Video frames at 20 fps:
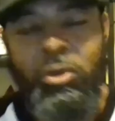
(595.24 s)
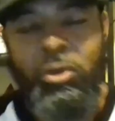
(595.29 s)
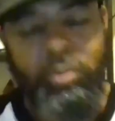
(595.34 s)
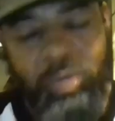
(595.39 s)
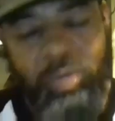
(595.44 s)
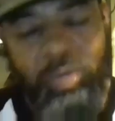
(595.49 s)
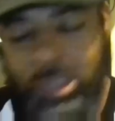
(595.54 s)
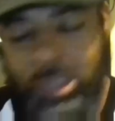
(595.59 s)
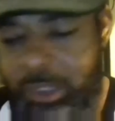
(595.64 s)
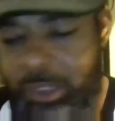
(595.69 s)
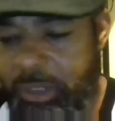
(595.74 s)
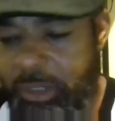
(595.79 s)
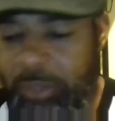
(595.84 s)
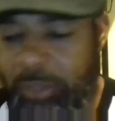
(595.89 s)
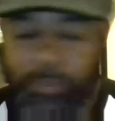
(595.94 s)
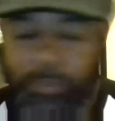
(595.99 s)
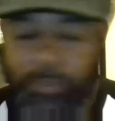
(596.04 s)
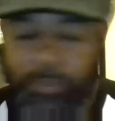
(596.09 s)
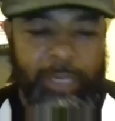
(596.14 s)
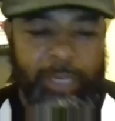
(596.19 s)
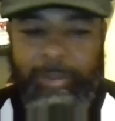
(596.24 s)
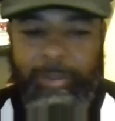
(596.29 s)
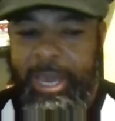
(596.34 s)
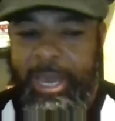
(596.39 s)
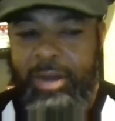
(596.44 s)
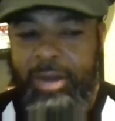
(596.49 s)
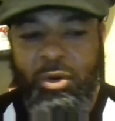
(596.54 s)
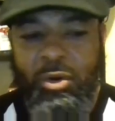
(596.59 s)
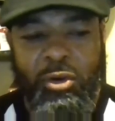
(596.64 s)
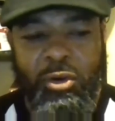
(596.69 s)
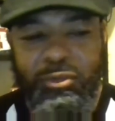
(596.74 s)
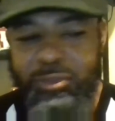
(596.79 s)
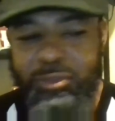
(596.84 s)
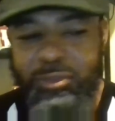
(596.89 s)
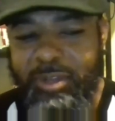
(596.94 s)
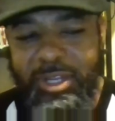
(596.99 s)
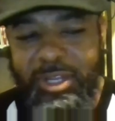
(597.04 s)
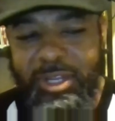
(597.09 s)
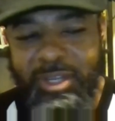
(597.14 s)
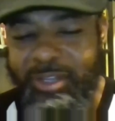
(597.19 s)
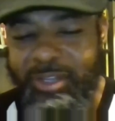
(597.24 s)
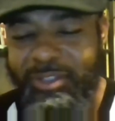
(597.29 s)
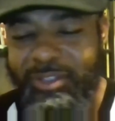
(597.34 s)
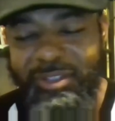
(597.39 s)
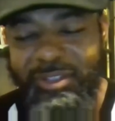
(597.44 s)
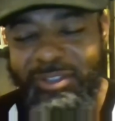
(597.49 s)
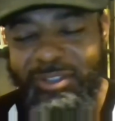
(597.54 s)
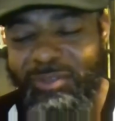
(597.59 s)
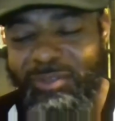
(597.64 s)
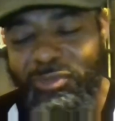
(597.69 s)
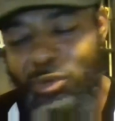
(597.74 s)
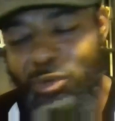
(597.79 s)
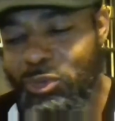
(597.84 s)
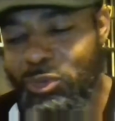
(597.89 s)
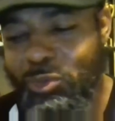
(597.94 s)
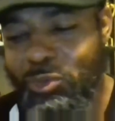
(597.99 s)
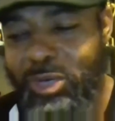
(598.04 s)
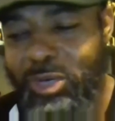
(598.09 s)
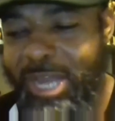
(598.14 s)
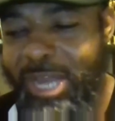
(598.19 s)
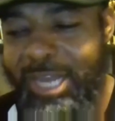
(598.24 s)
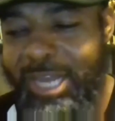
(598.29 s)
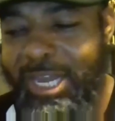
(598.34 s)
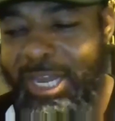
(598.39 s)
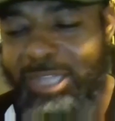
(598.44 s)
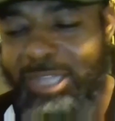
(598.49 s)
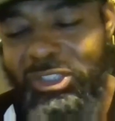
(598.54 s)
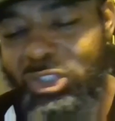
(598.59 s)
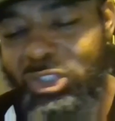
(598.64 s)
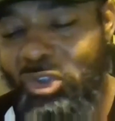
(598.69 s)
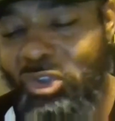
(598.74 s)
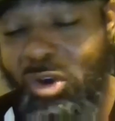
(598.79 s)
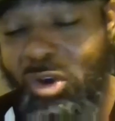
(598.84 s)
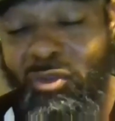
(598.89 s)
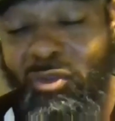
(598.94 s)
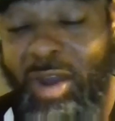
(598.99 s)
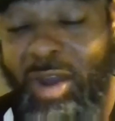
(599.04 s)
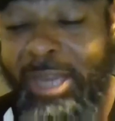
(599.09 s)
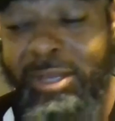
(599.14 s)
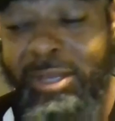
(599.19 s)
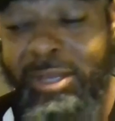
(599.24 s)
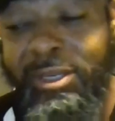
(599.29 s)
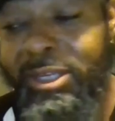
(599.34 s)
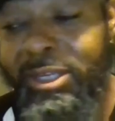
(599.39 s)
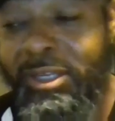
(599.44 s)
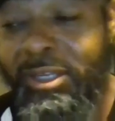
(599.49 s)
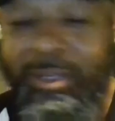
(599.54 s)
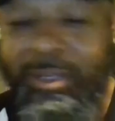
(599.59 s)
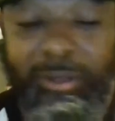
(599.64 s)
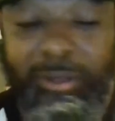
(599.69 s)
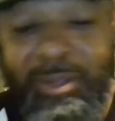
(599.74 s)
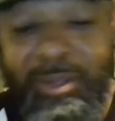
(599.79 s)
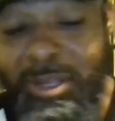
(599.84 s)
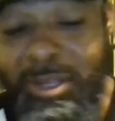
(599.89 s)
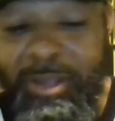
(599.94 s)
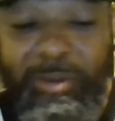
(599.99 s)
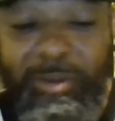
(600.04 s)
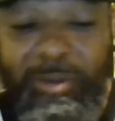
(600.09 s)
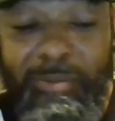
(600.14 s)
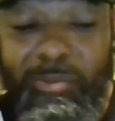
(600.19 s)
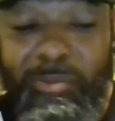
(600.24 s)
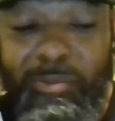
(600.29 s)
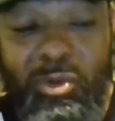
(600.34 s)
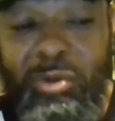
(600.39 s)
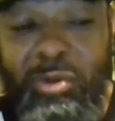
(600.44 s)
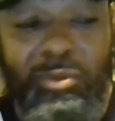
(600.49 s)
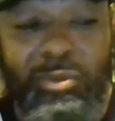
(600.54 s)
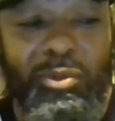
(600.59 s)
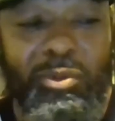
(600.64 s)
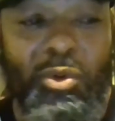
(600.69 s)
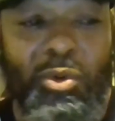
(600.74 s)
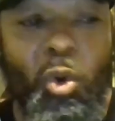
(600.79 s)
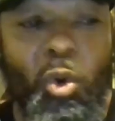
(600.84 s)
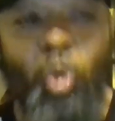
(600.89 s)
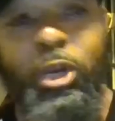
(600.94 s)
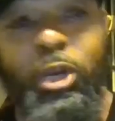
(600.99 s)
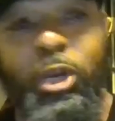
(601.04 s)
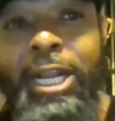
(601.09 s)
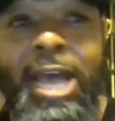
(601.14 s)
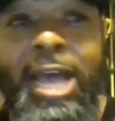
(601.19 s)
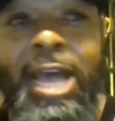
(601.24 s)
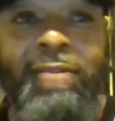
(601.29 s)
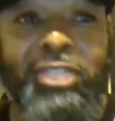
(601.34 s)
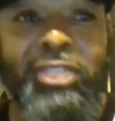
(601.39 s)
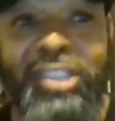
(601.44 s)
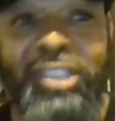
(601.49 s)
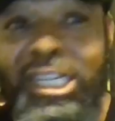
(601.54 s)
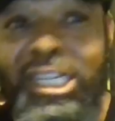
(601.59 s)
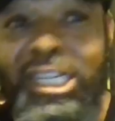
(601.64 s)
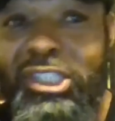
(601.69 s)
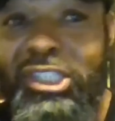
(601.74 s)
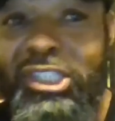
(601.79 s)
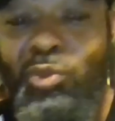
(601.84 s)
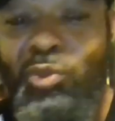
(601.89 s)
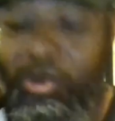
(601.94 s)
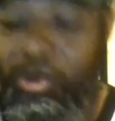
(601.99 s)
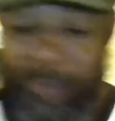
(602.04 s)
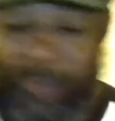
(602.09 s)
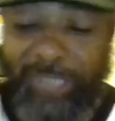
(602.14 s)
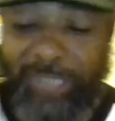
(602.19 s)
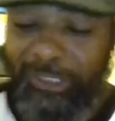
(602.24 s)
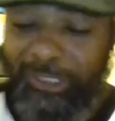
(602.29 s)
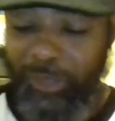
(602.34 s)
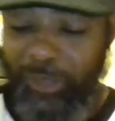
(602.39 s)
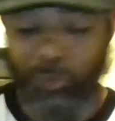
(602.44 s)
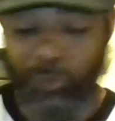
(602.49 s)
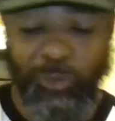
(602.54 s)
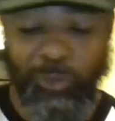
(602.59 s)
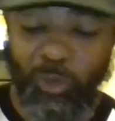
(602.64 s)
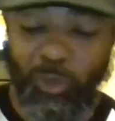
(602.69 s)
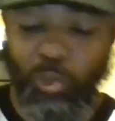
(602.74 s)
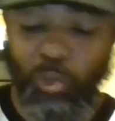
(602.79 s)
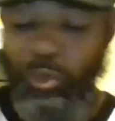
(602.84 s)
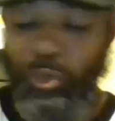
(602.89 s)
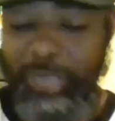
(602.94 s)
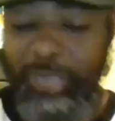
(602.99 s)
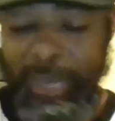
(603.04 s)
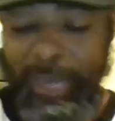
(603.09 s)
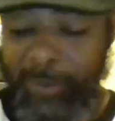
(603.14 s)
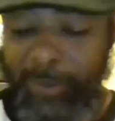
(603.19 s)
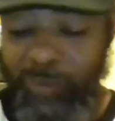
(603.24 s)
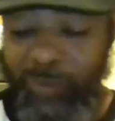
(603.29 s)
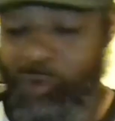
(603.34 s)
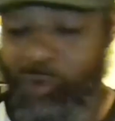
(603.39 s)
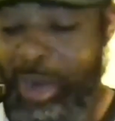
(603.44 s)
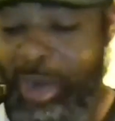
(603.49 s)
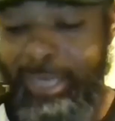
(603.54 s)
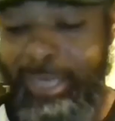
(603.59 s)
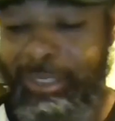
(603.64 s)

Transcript: just to piggyback off the first one, I just start writing, and will hold a conversation with myself the whole time I'm writing.